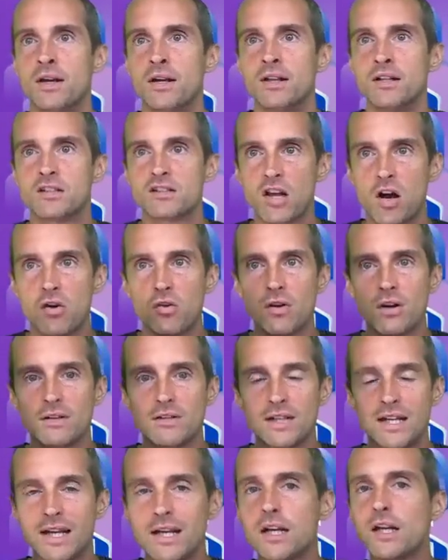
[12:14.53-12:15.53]
So
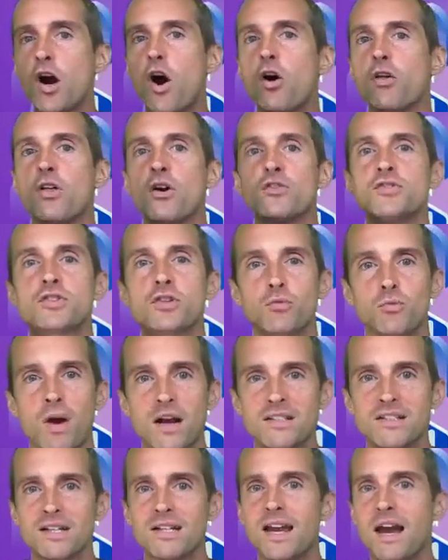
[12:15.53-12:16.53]
getting all those to
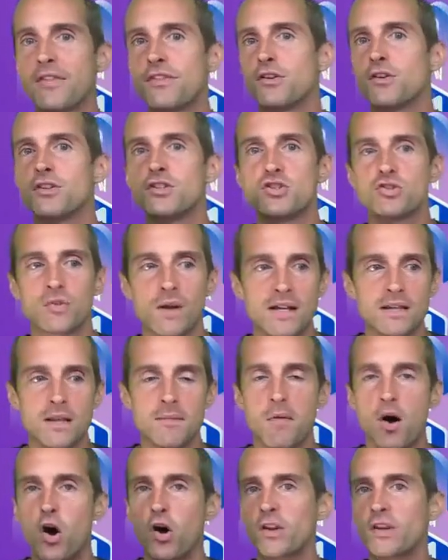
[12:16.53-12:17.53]
run together and train
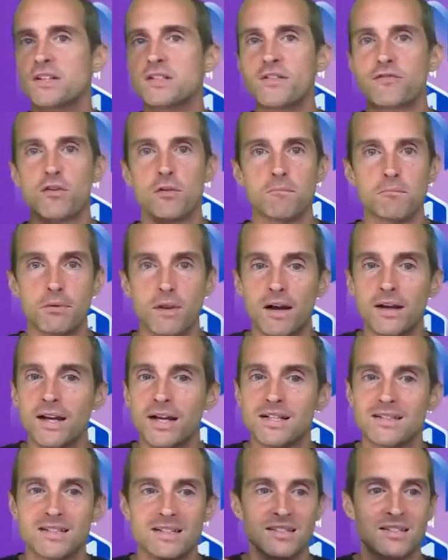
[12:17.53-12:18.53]
them all in different
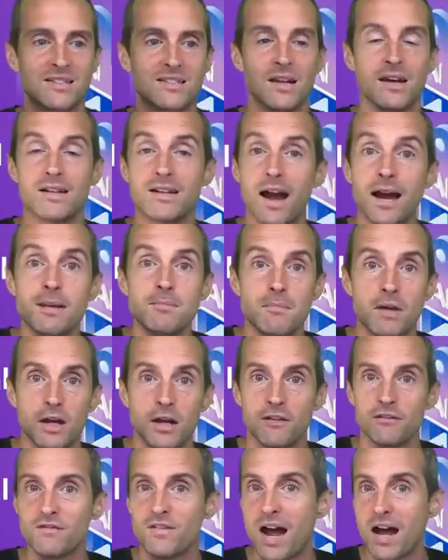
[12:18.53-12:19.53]
plugins is a nightmare,
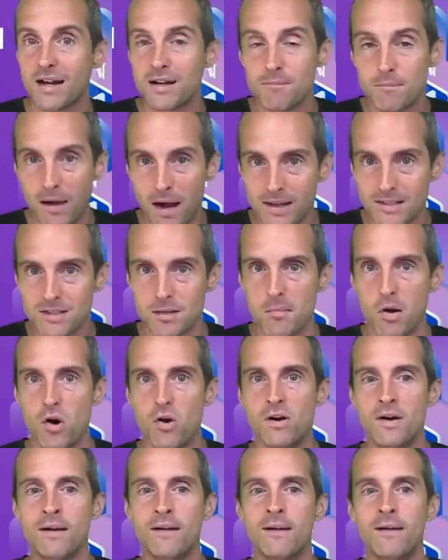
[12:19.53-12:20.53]
if not
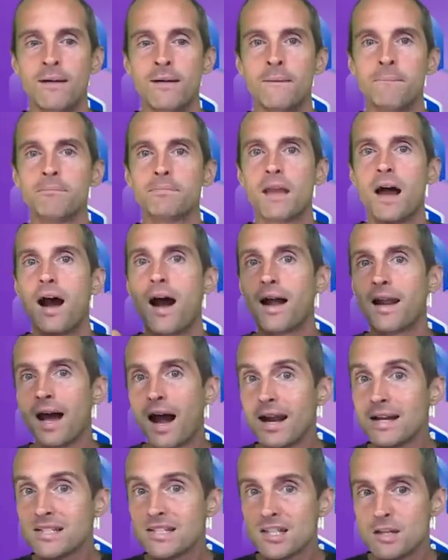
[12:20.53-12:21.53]
impossible. On
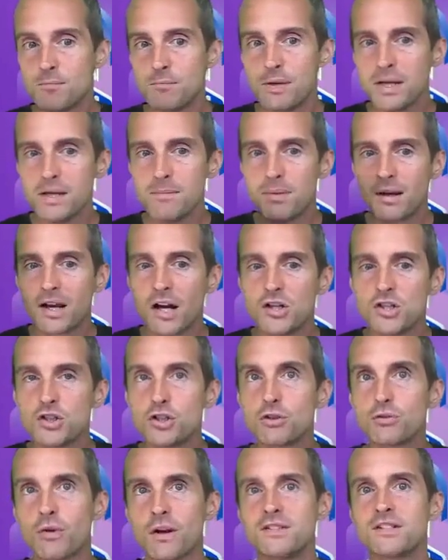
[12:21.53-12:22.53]
ICP, because you
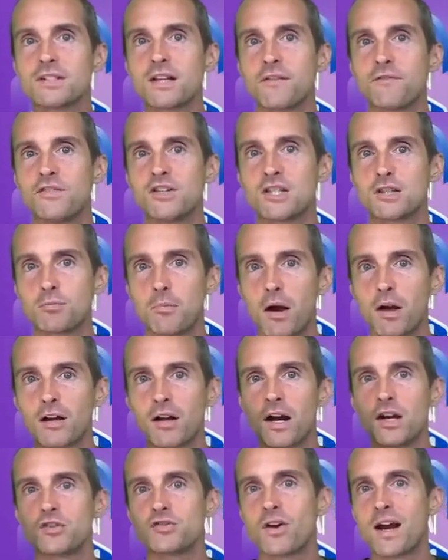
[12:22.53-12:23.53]
can run stuff as smart
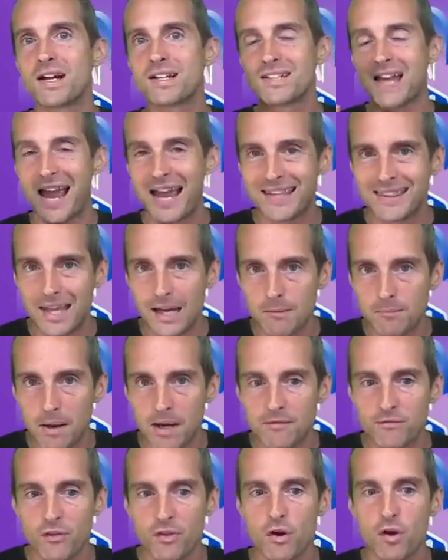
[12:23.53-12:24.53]
contracts and they can pay
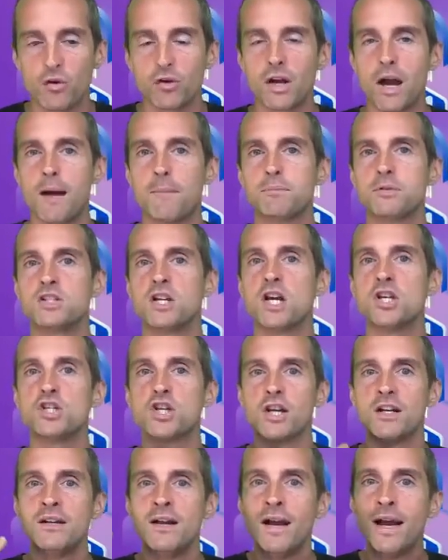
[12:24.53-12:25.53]
for their own
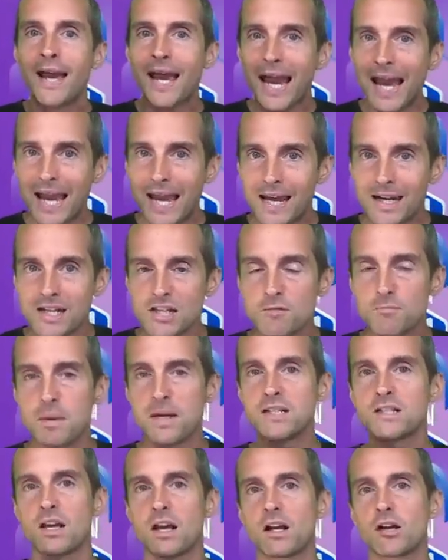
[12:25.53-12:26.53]
computation, and it's
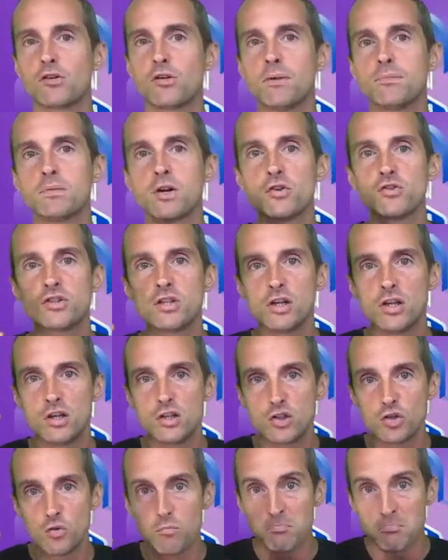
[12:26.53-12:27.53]
based on a crypto, so you could
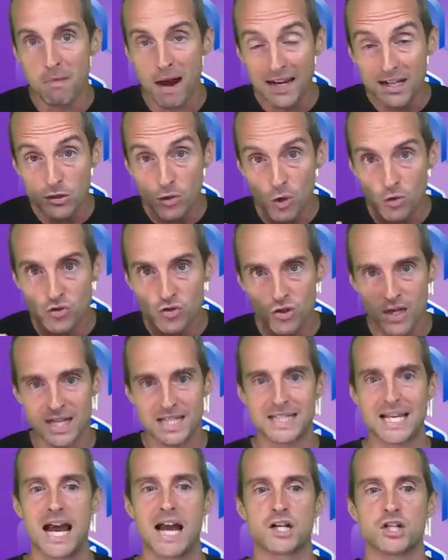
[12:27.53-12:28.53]
do
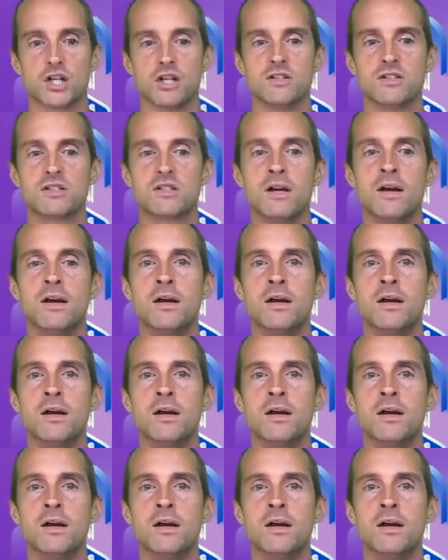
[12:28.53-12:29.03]
microtransactions.